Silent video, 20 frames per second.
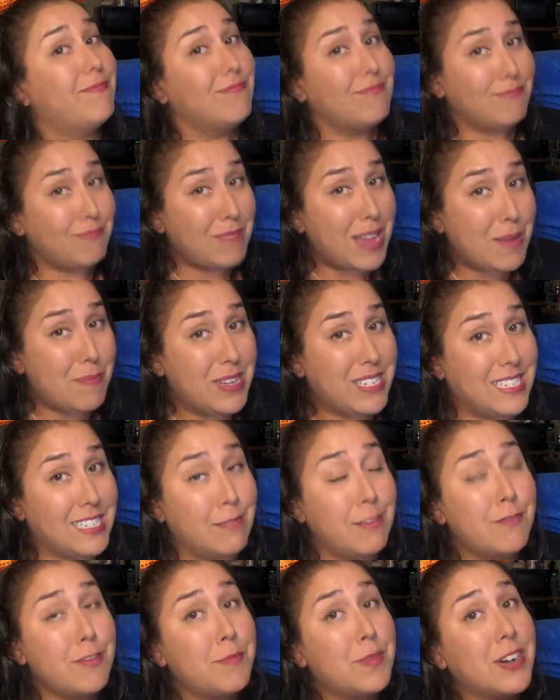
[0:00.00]
maybe
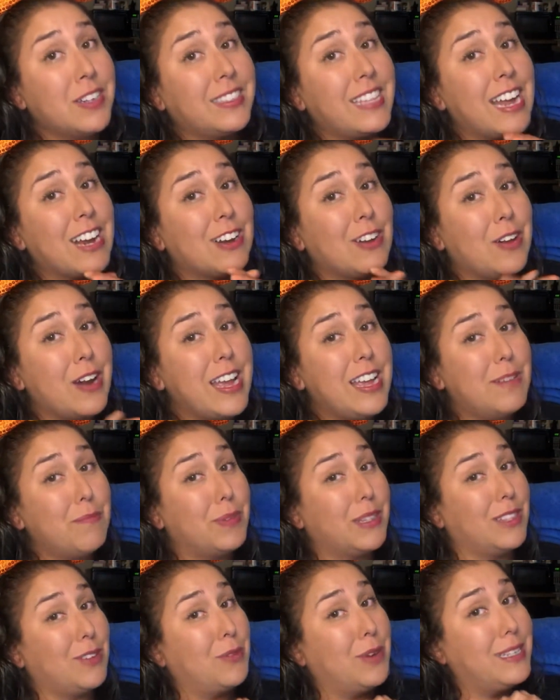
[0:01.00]
some of them aren't that great,
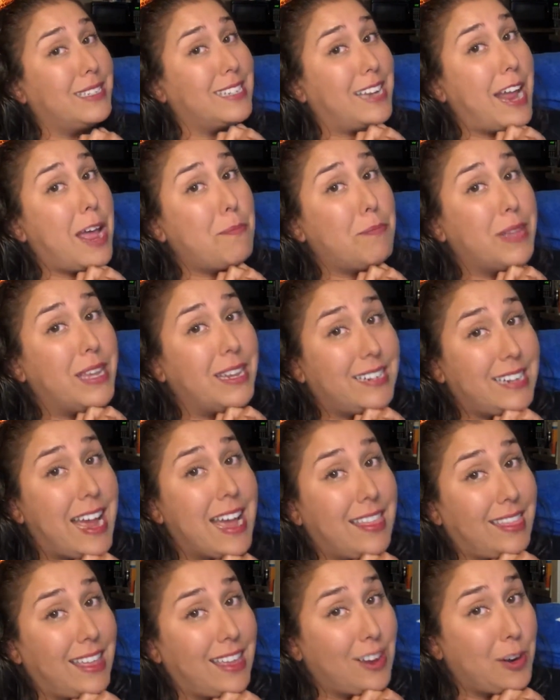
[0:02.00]
but the ones that I picked I
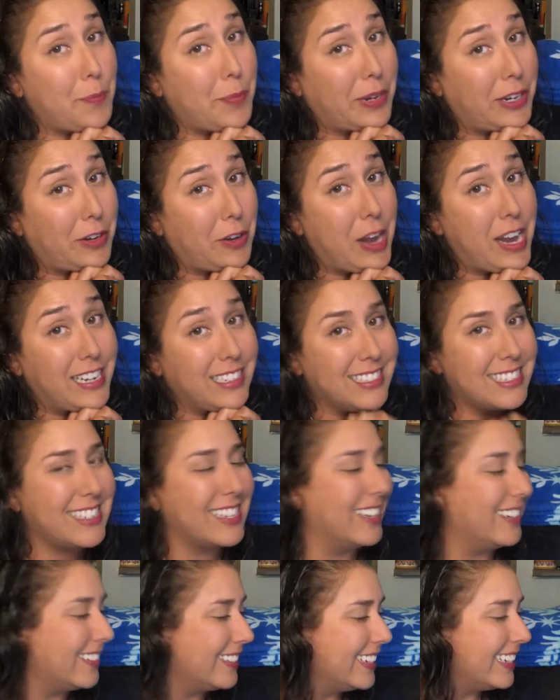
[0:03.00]
think are pretty great.
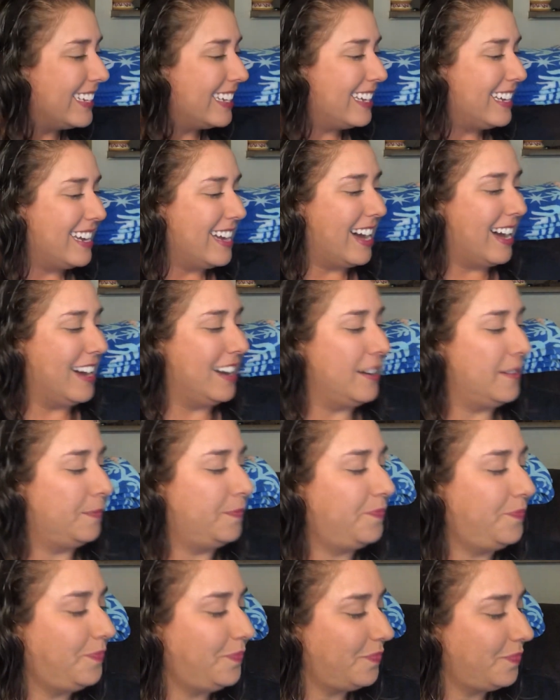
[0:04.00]
So
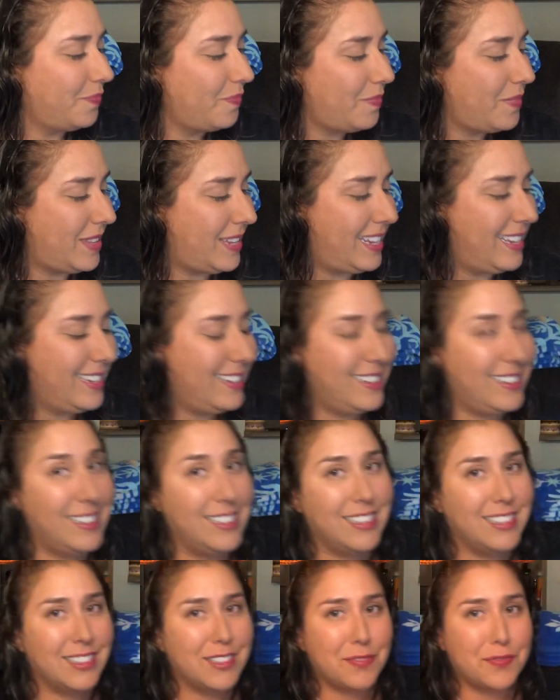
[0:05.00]

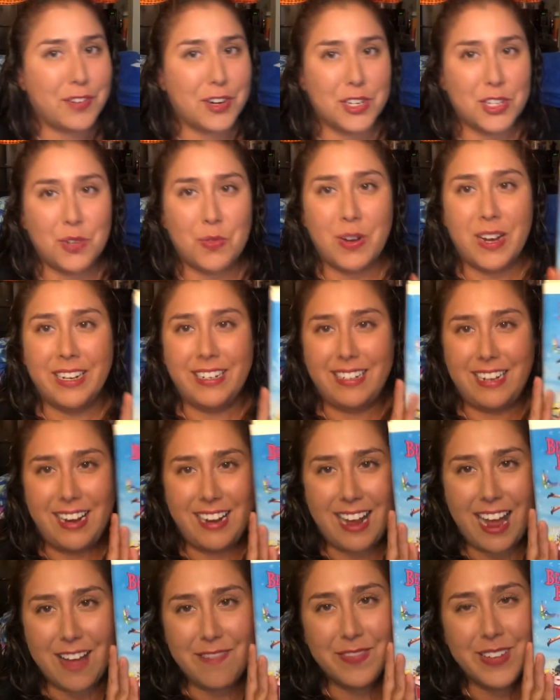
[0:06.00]
the first one,
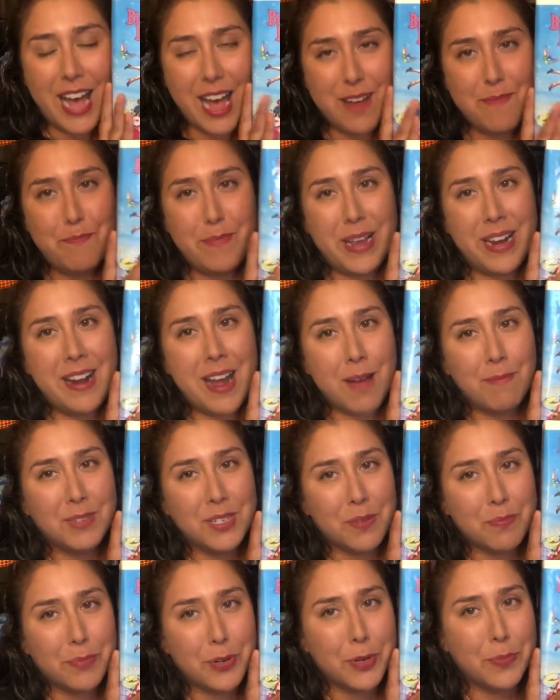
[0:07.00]
I've got Bedknobs
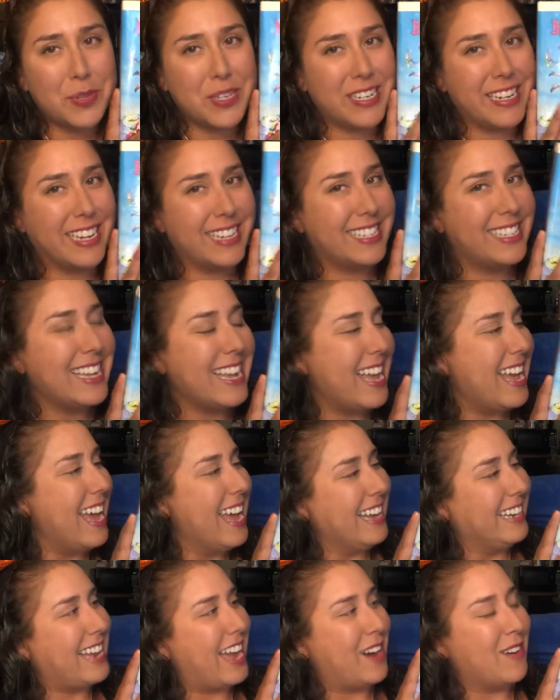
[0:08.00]
and Broomsticks.
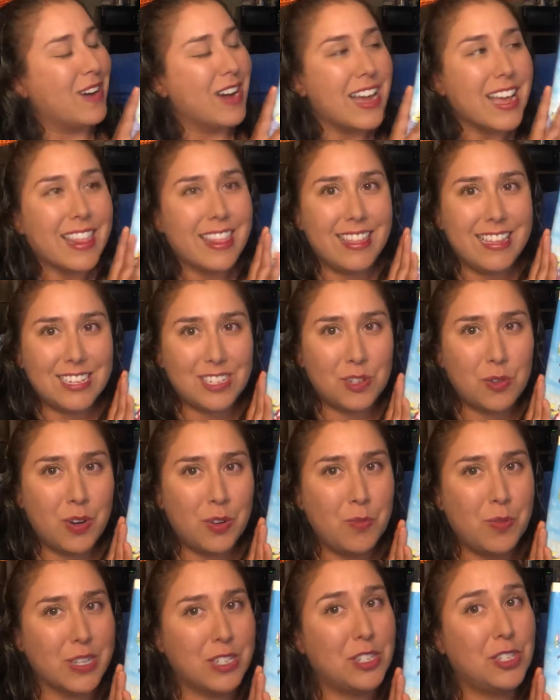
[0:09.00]
Now, this
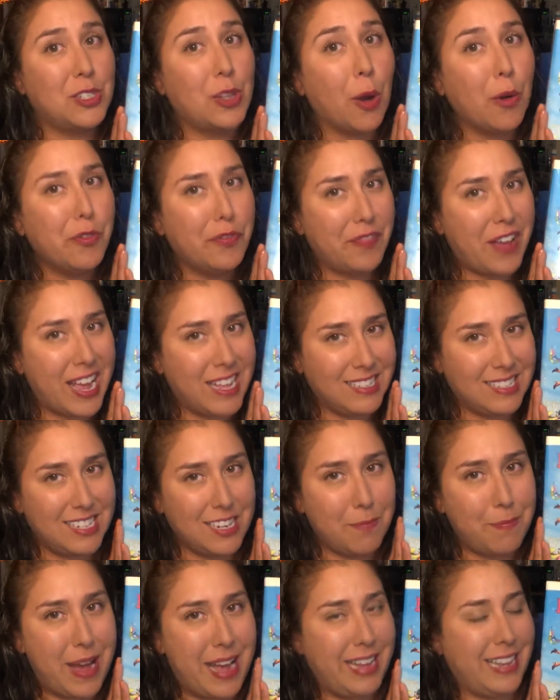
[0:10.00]
one was so
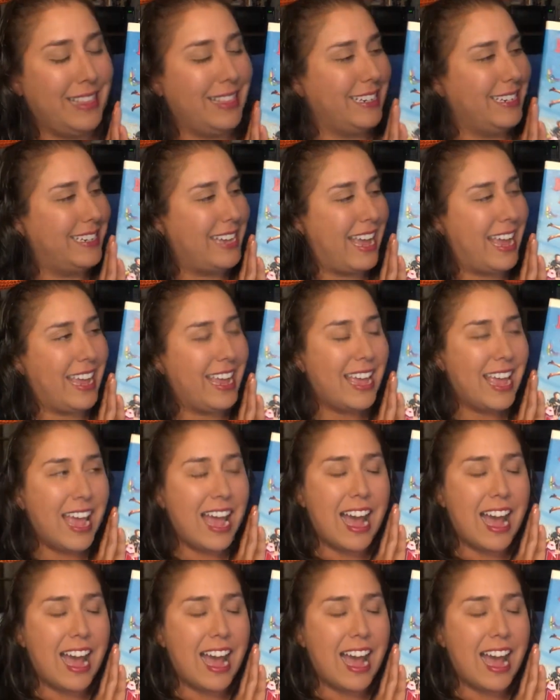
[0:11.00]
fancy back in the day